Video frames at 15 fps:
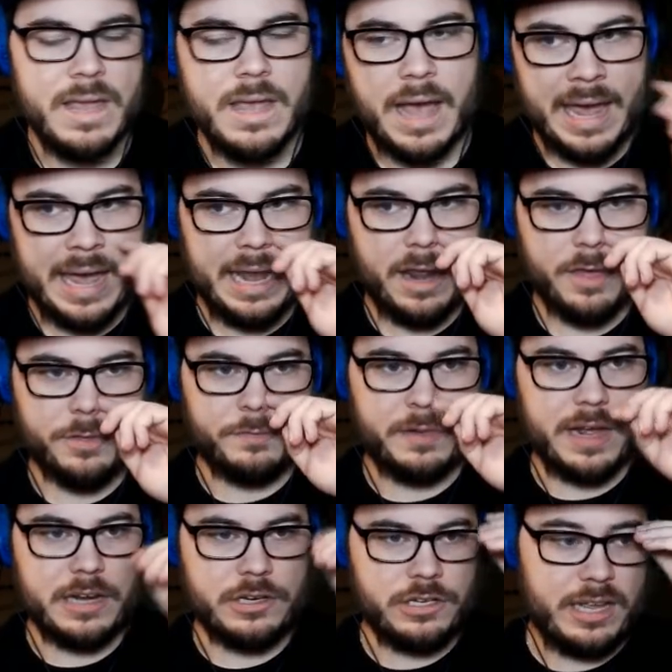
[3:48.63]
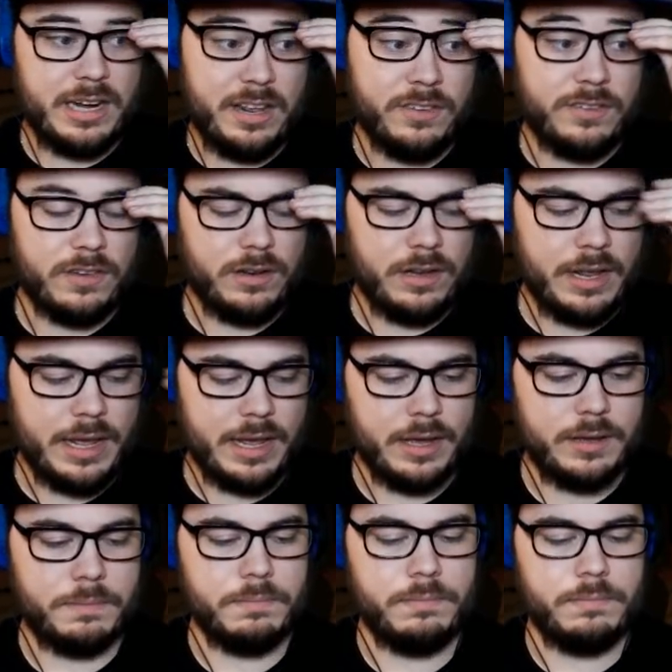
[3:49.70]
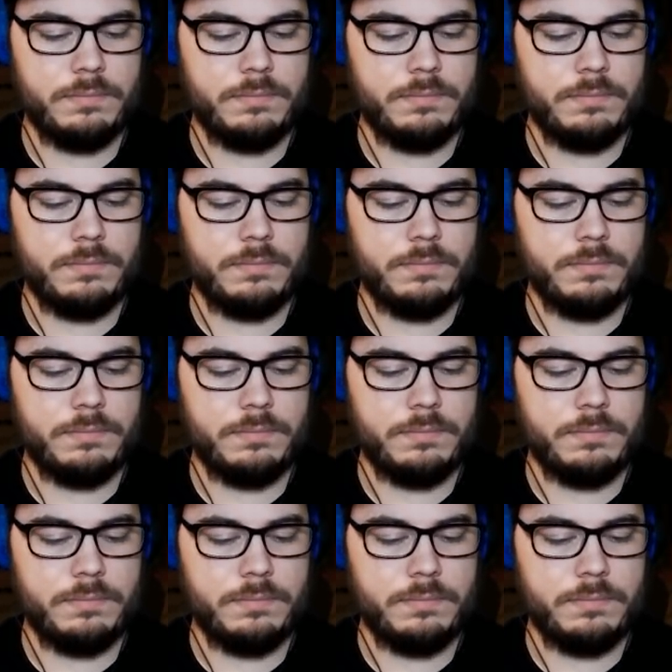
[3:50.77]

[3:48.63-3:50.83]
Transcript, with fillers: I hate how the flashlight isn't, like,